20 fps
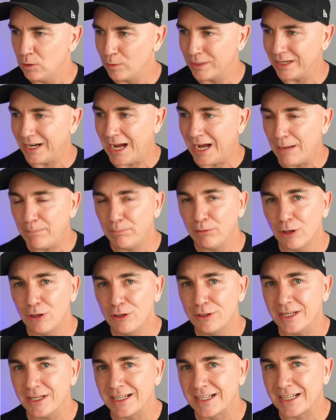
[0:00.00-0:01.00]
We're gonna
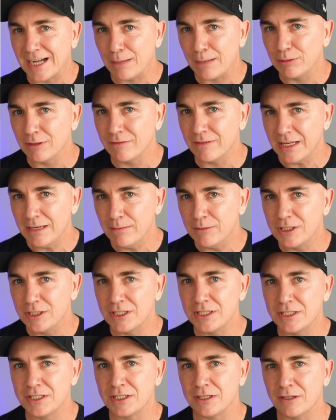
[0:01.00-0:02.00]
upload a couple of
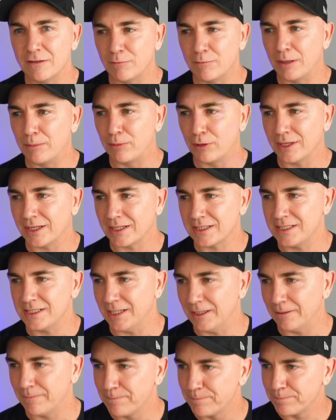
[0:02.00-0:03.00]
images of my products
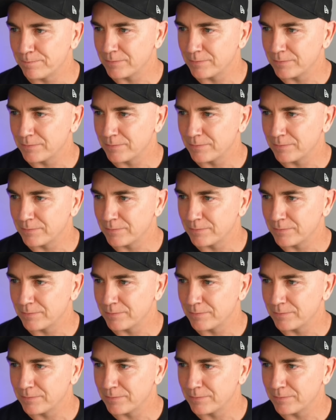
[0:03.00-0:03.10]
here.